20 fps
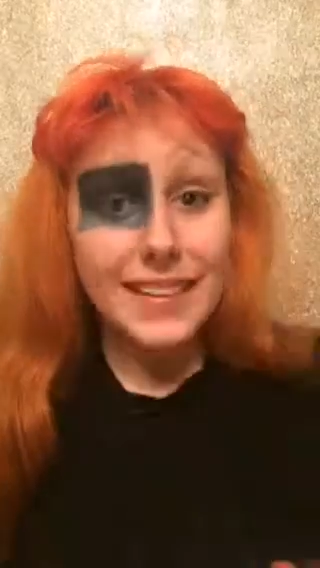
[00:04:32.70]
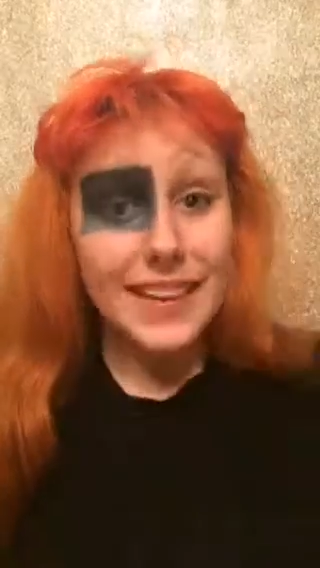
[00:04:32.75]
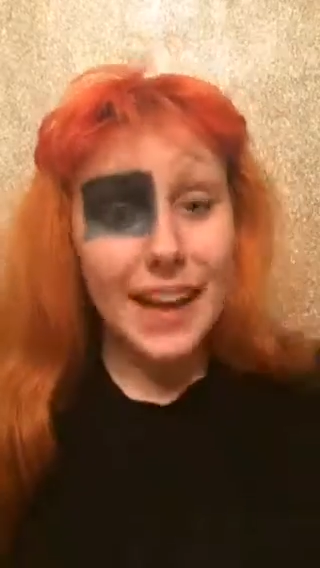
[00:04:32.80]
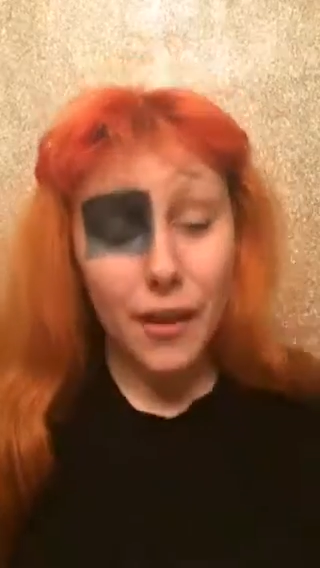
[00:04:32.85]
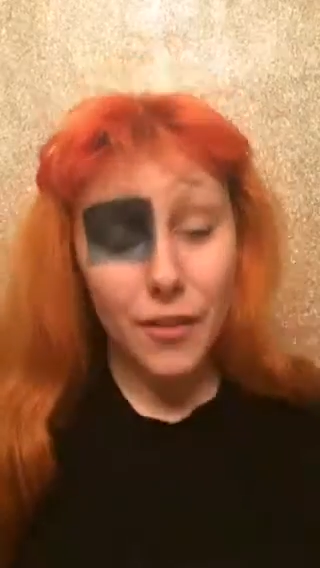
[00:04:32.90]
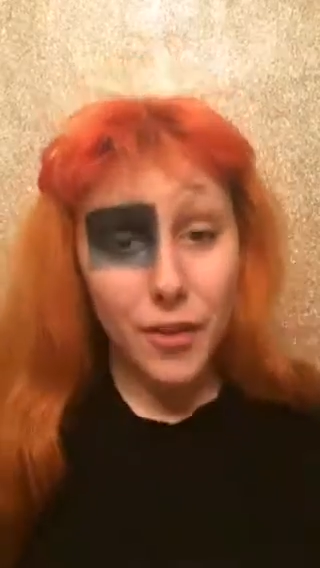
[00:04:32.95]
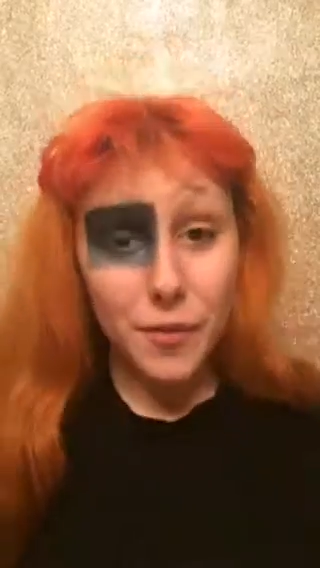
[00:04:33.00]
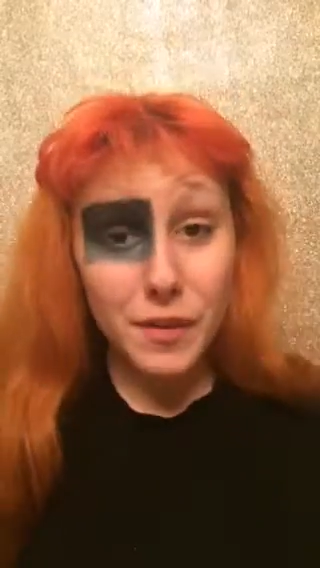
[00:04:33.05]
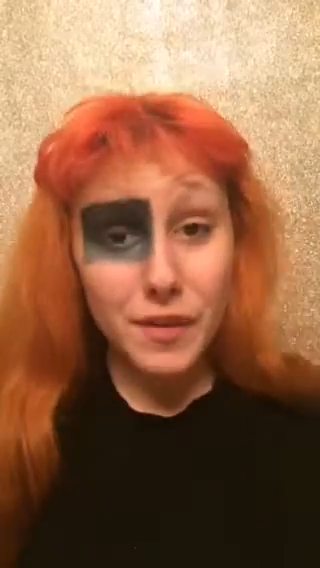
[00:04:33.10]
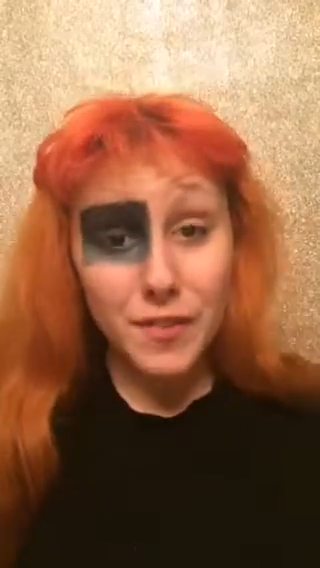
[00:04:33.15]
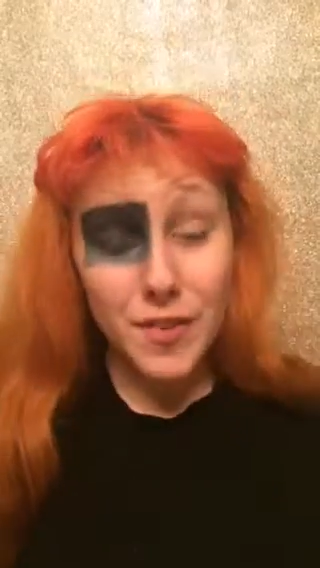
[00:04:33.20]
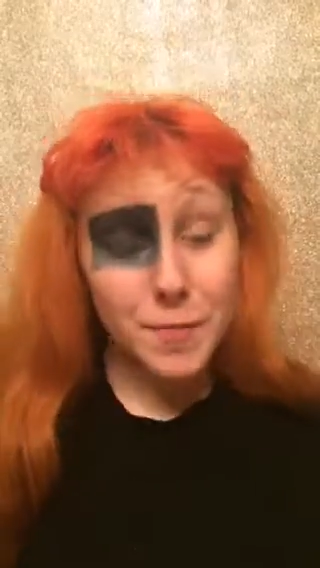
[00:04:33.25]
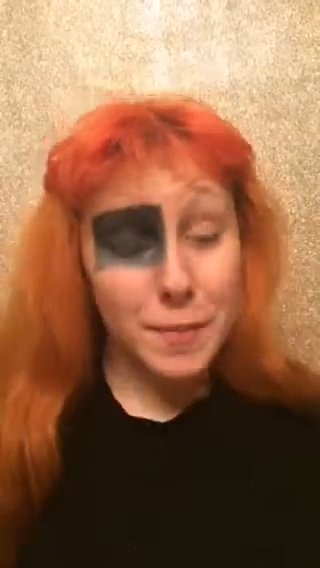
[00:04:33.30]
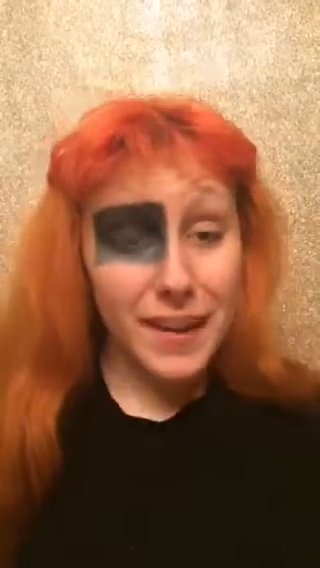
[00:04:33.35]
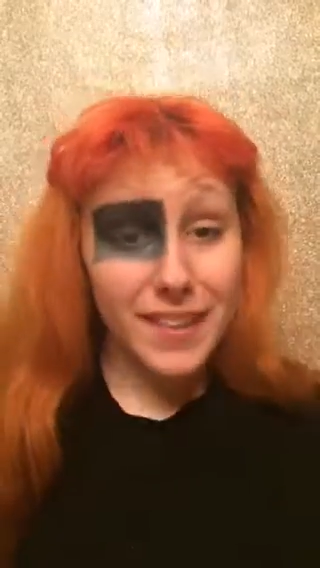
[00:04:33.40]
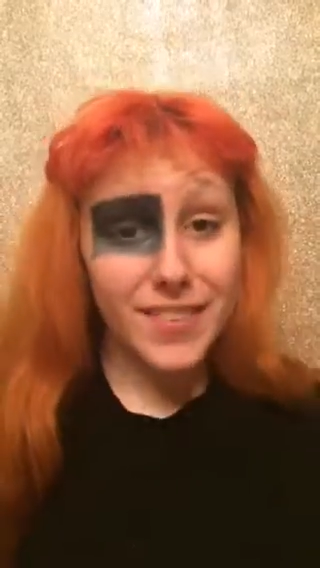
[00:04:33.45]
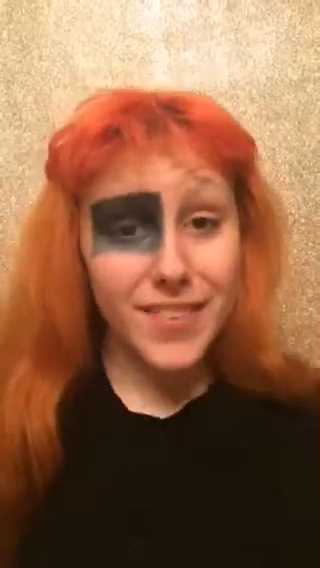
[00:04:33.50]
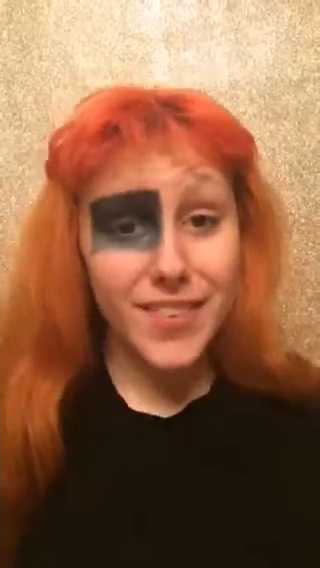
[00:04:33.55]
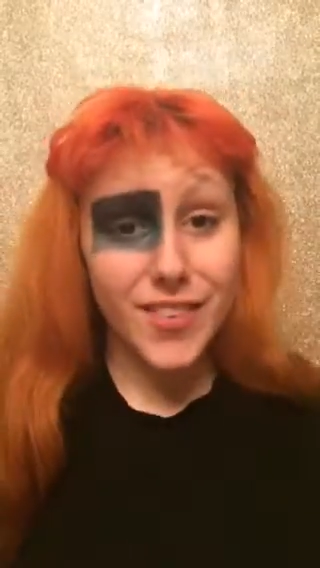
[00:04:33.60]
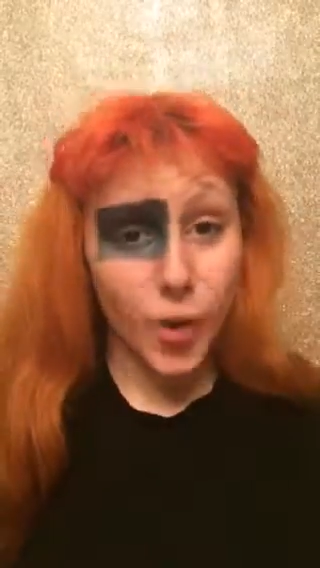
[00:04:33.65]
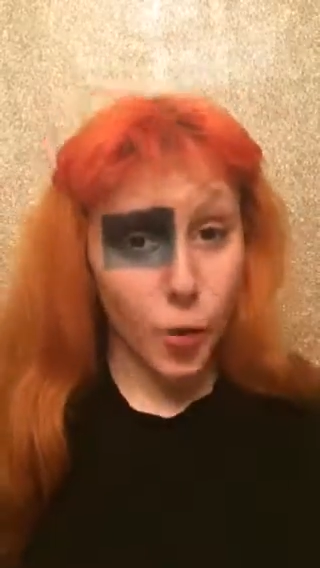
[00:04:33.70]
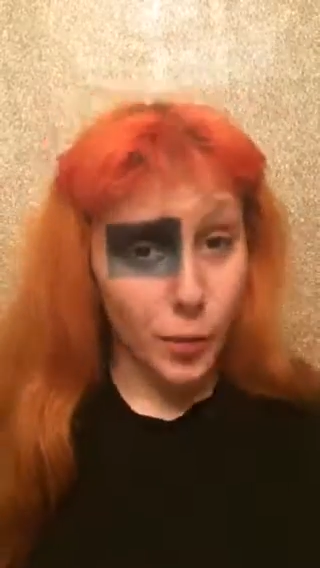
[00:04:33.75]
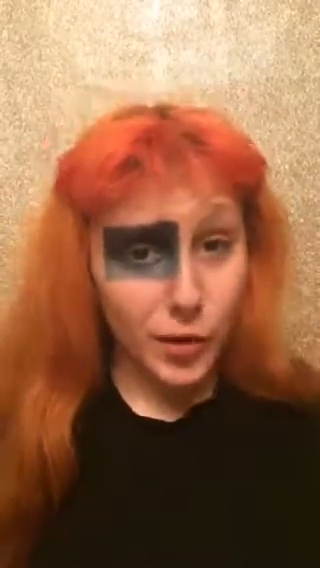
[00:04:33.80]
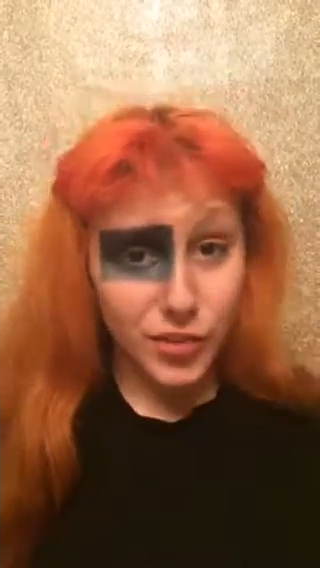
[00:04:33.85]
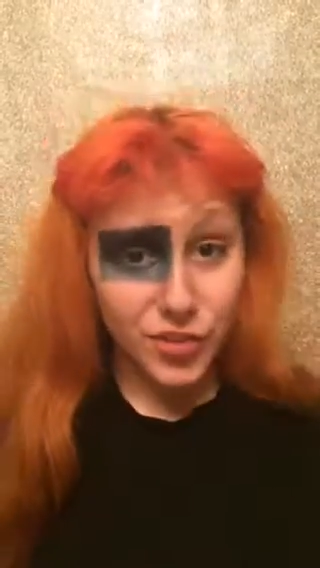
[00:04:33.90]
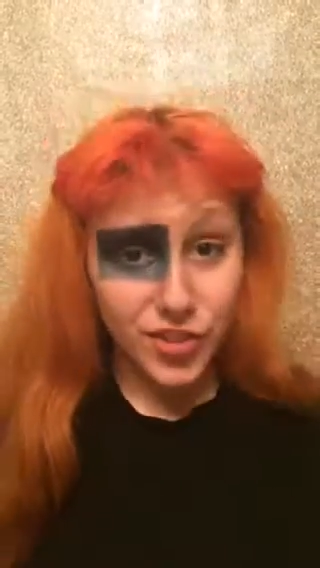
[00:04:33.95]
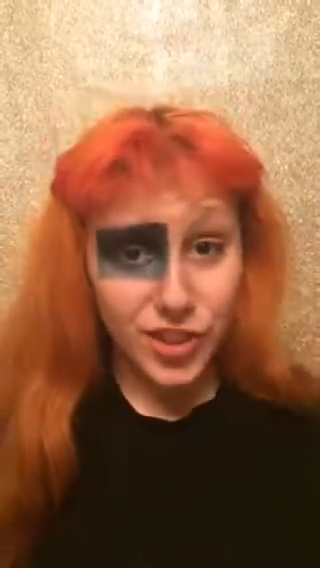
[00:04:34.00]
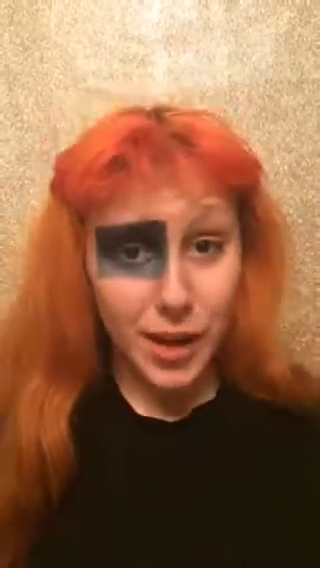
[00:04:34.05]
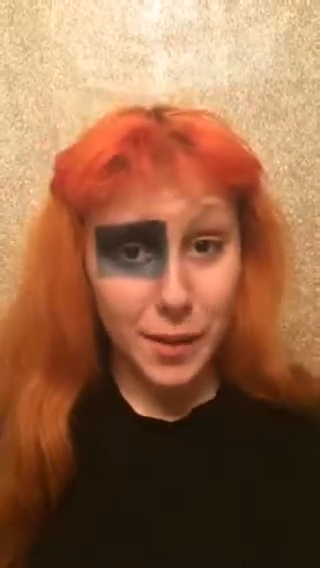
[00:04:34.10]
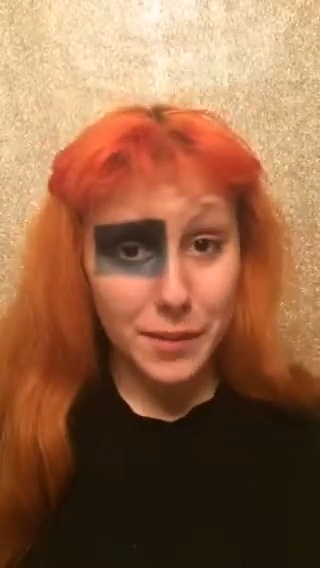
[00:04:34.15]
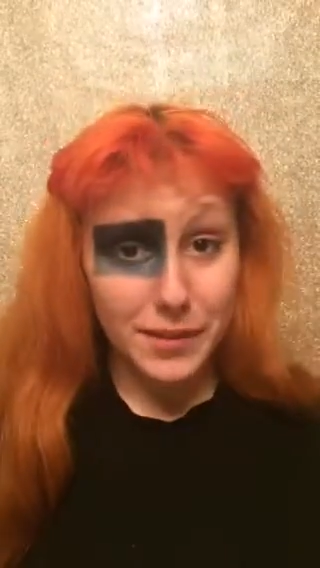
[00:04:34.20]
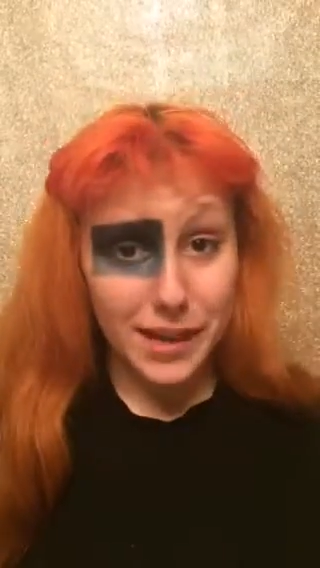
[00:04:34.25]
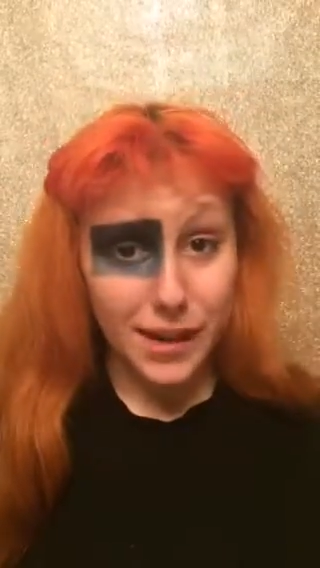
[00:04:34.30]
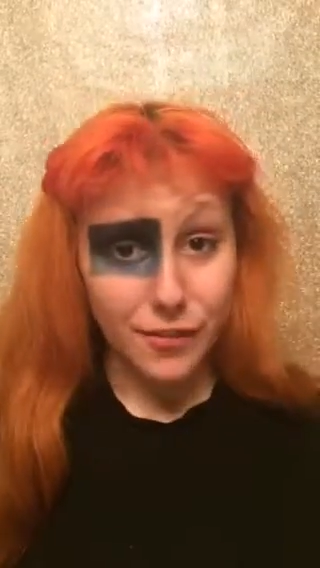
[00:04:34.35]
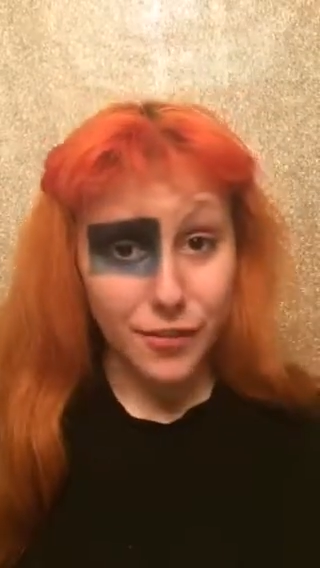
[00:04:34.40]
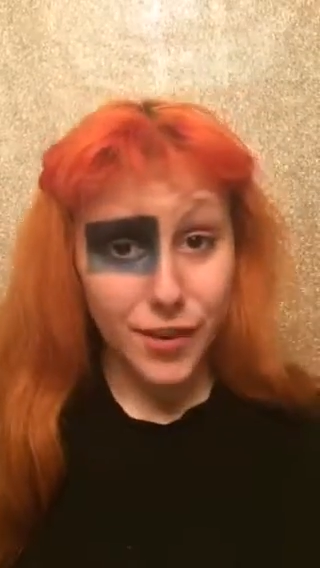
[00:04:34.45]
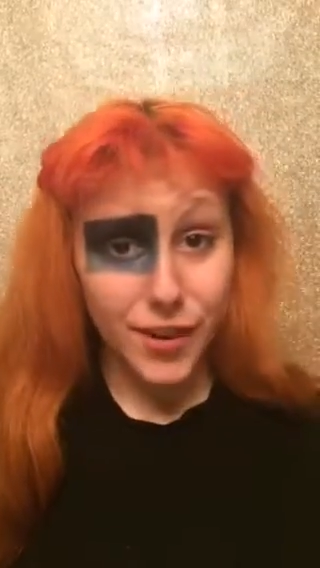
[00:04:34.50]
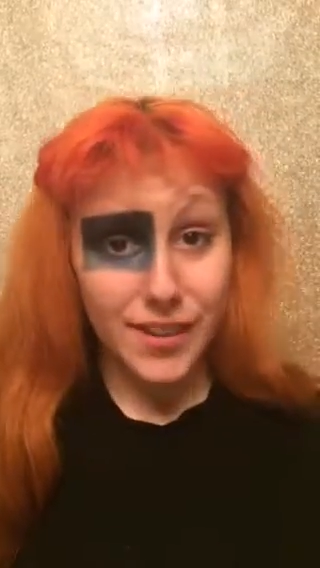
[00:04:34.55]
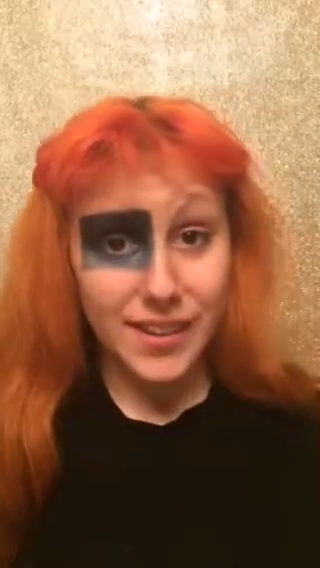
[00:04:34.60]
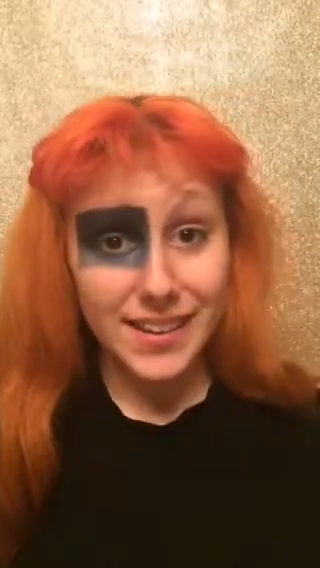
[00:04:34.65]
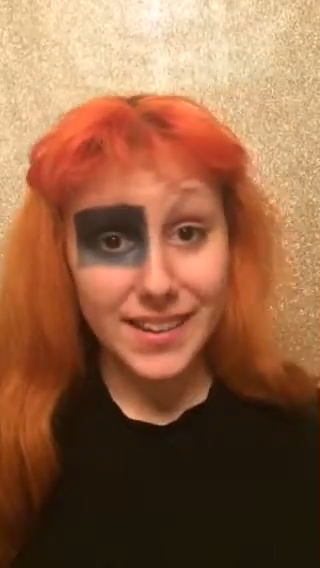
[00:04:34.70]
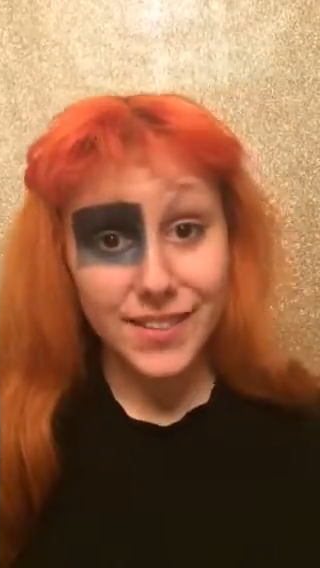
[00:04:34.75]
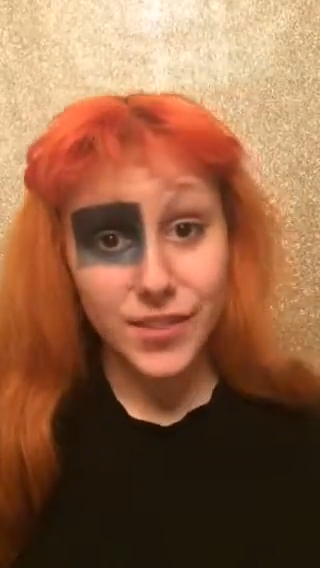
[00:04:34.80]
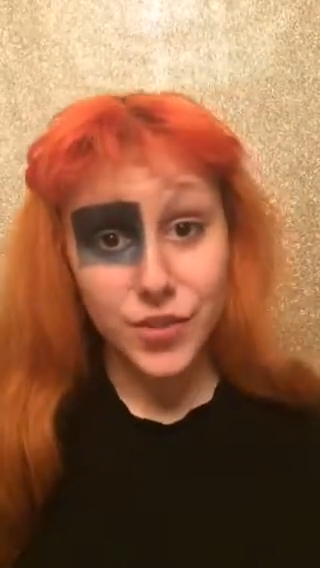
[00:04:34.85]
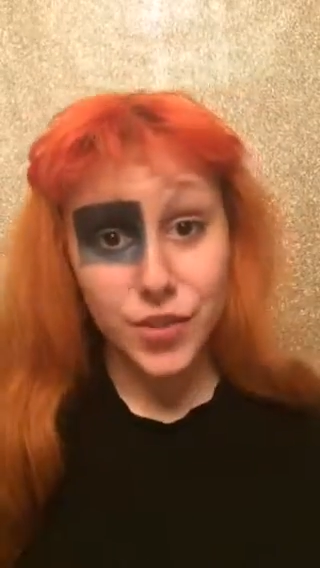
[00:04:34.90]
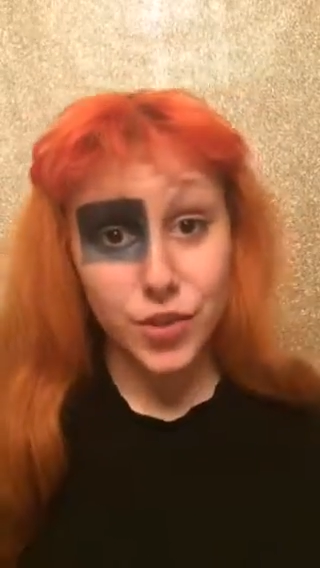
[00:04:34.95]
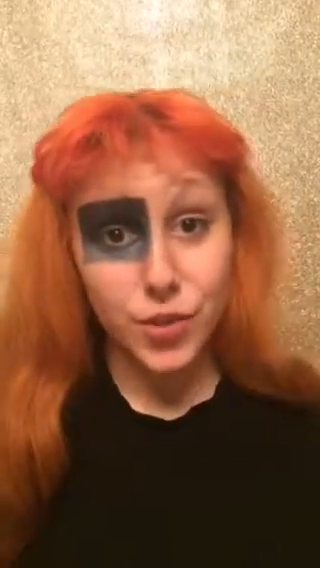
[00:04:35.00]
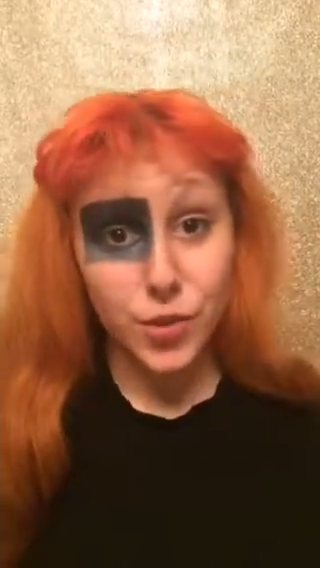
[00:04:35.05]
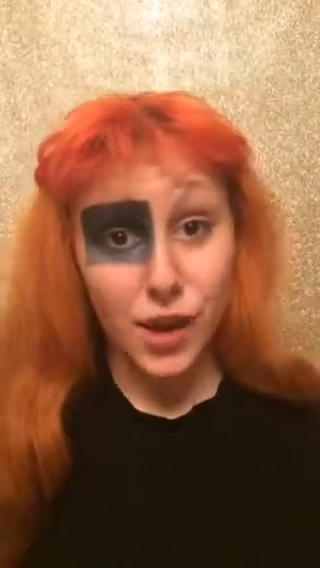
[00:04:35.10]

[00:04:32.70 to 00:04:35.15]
Now that we've spent so much time and effort into